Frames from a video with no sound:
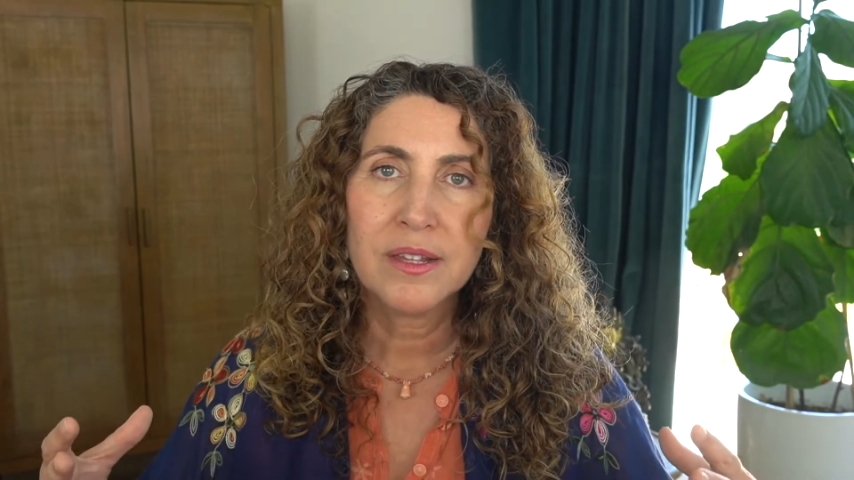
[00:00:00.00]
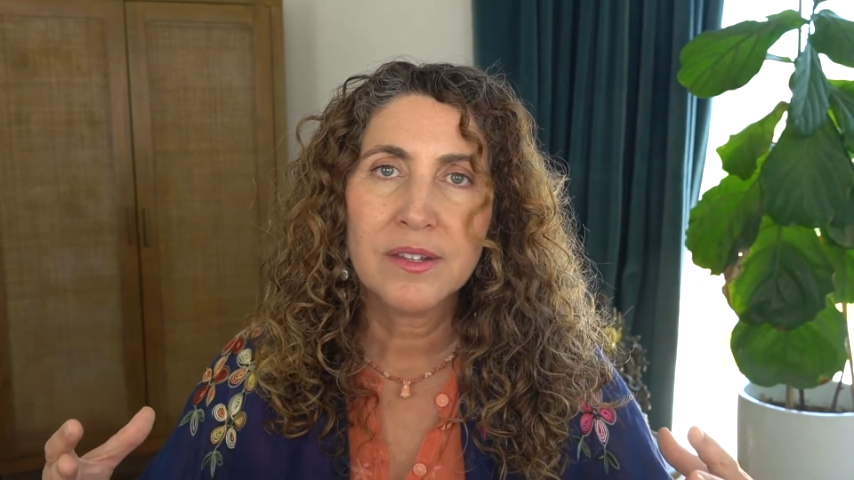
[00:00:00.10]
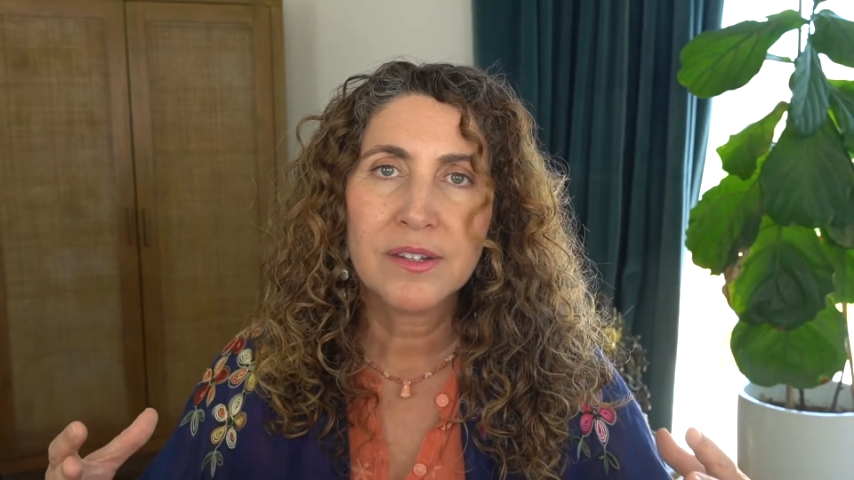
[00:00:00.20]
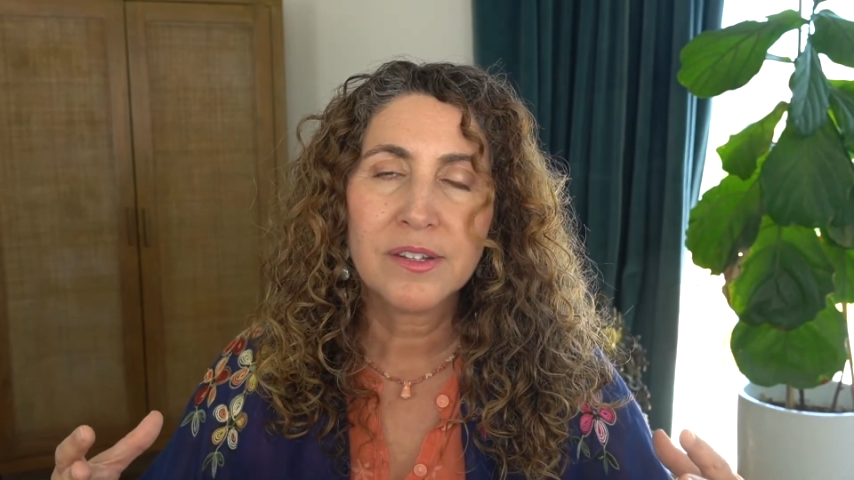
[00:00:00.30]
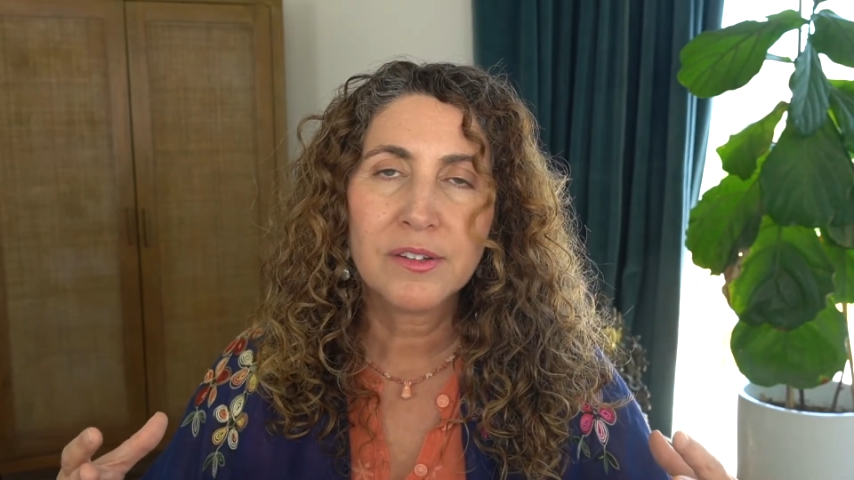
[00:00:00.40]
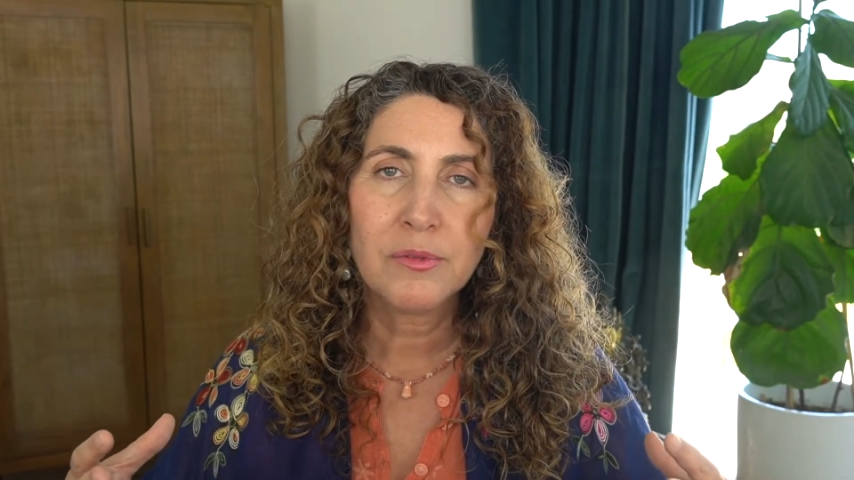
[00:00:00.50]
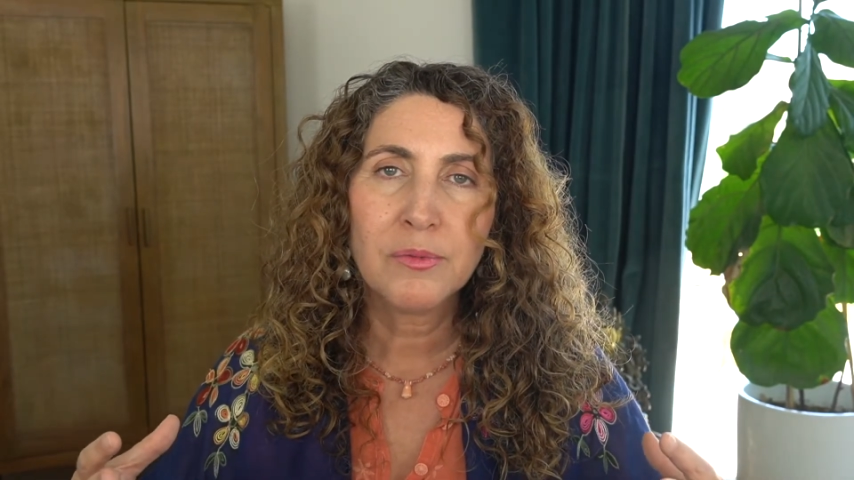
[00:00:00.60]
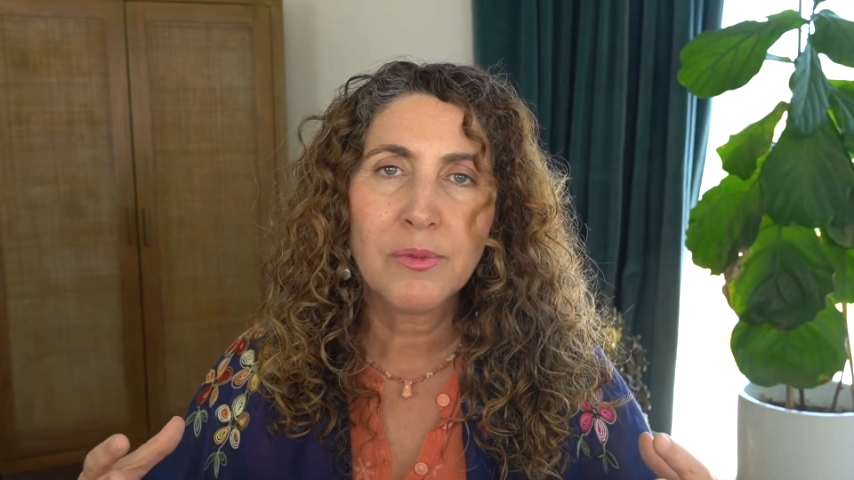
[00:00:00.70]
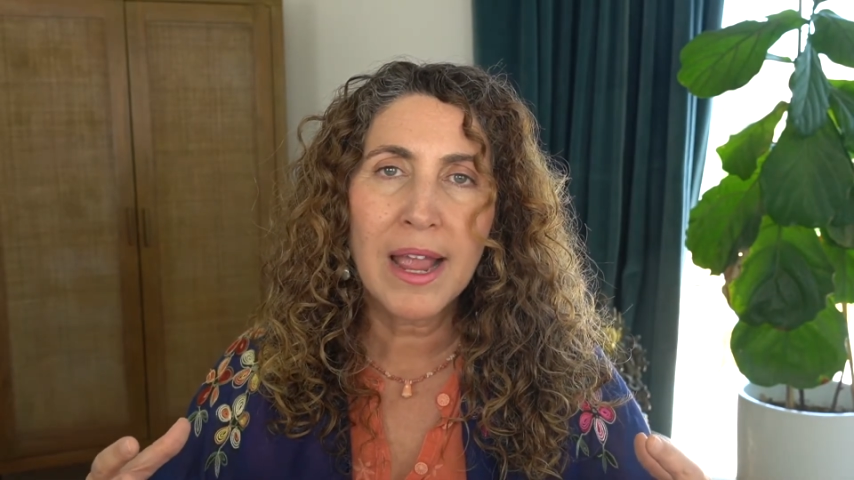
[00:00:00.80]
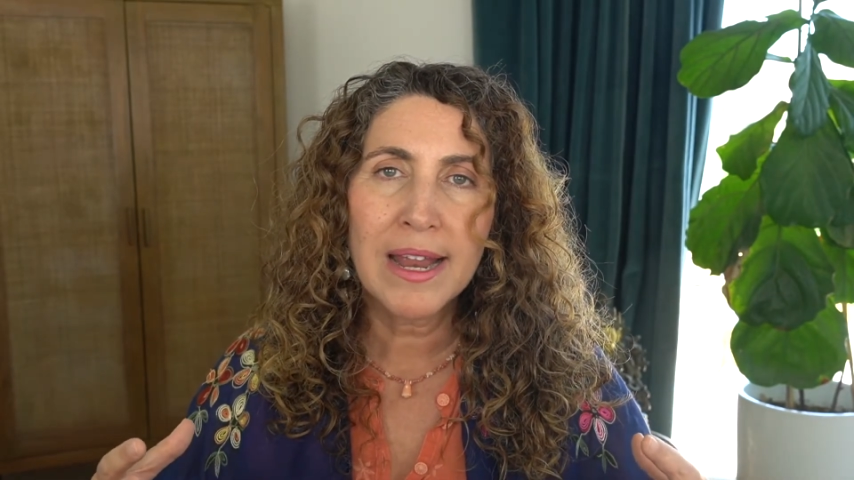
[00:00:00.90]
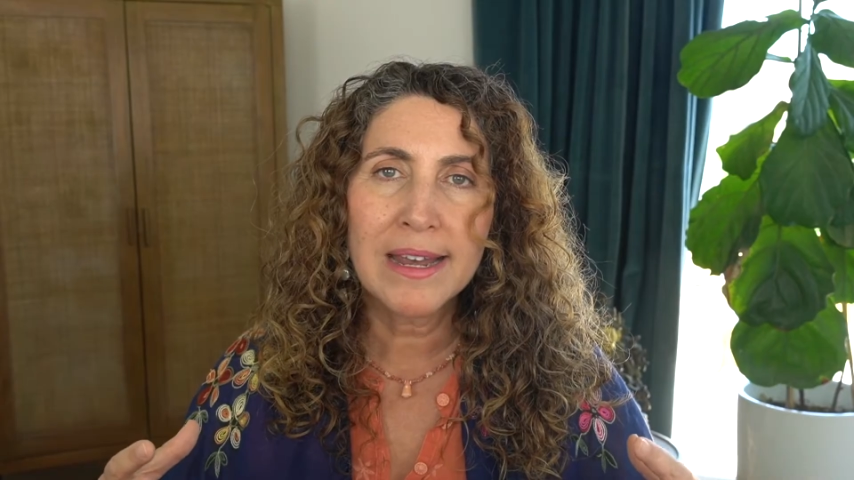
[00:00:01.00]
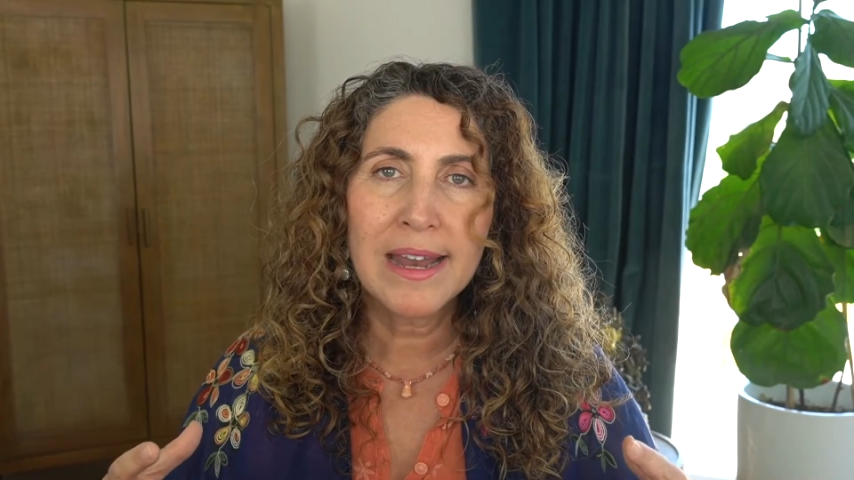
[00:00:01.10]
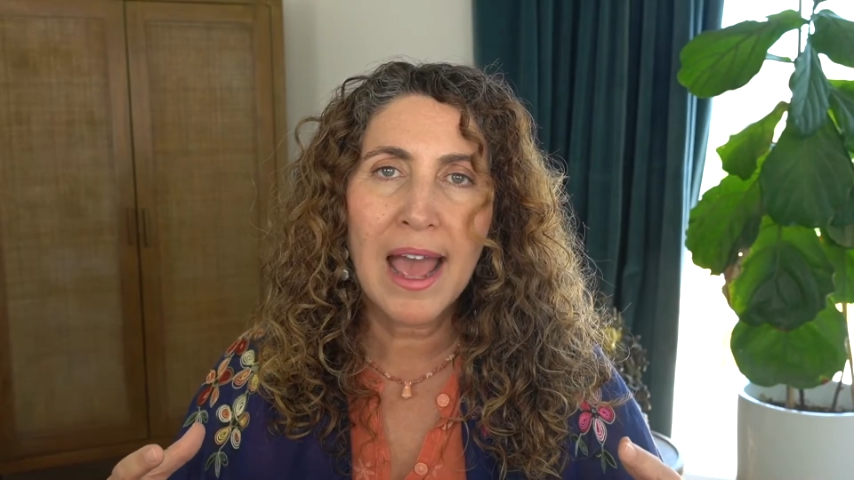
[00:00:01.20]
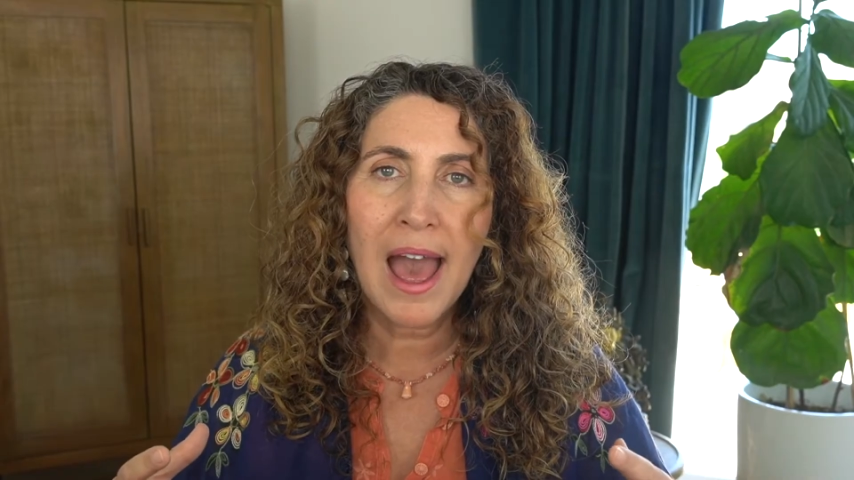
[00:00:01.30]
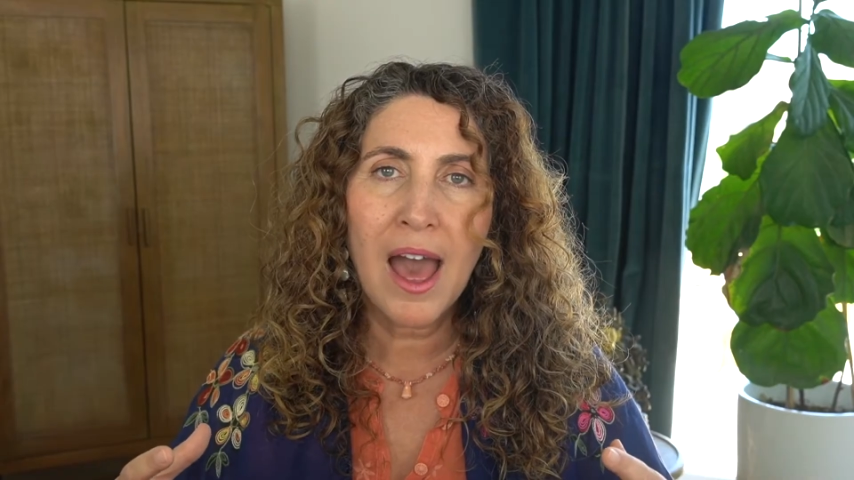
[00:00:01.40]
So right
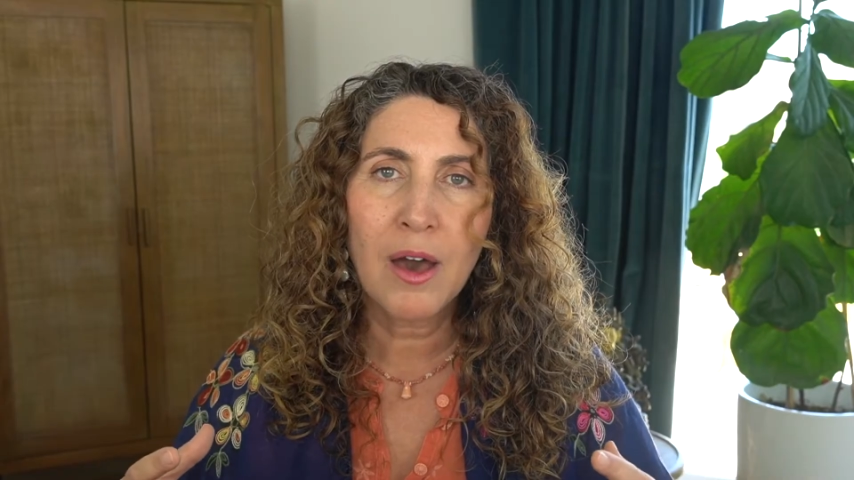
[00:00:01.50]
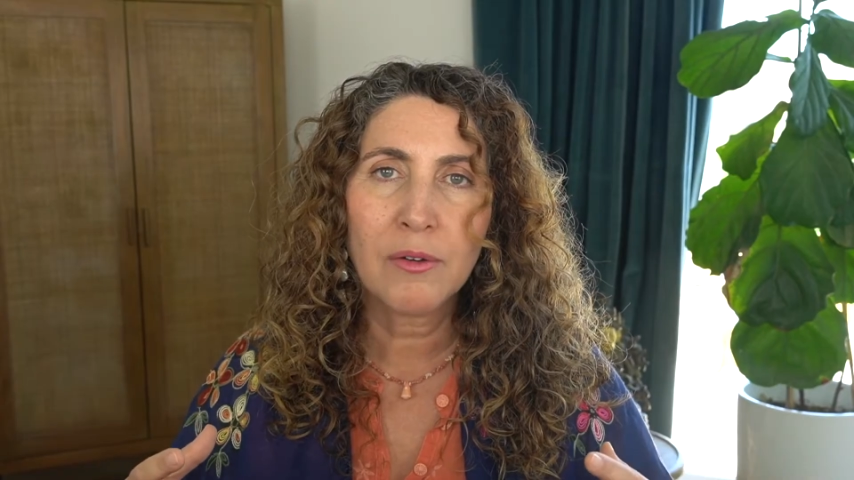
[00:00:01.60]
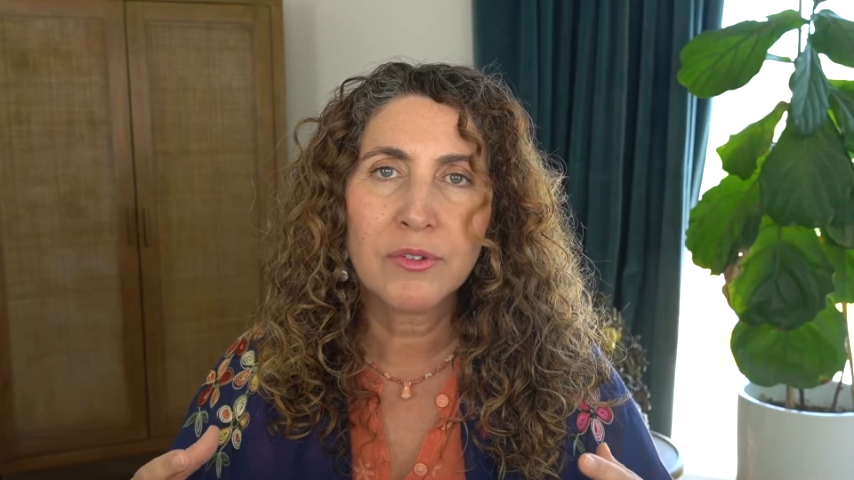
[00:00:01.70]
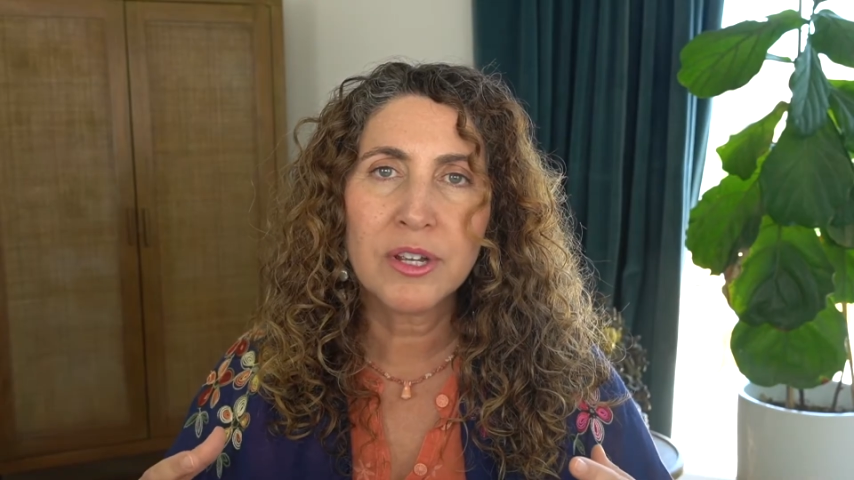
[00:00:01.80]
now,